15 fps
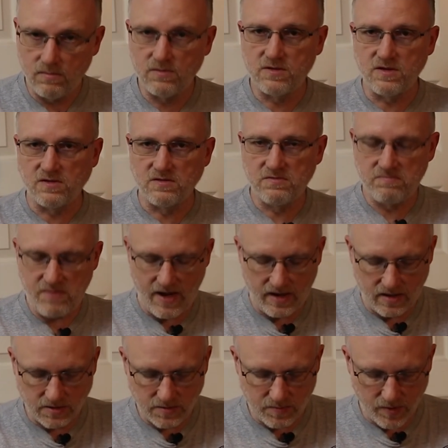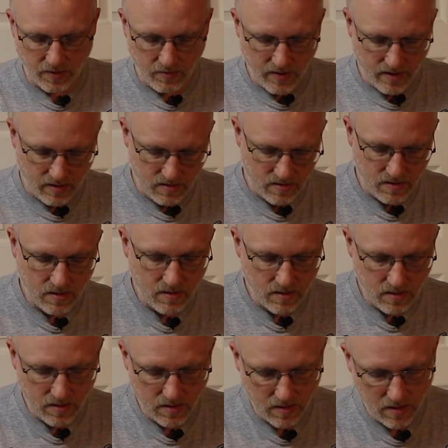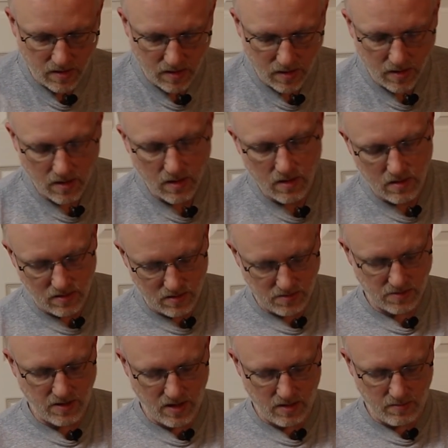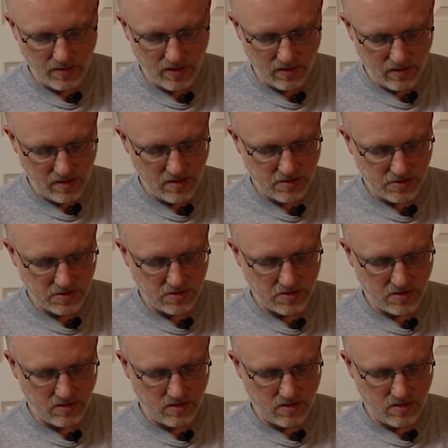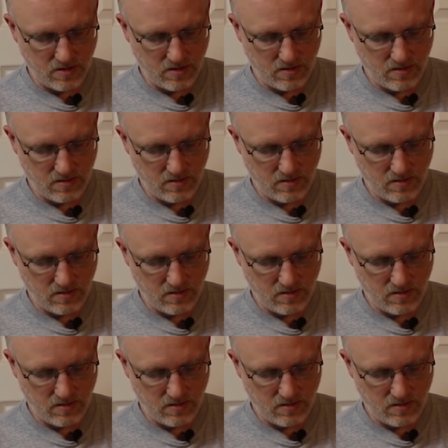seems packaged pretty well. There's got to be at least uh,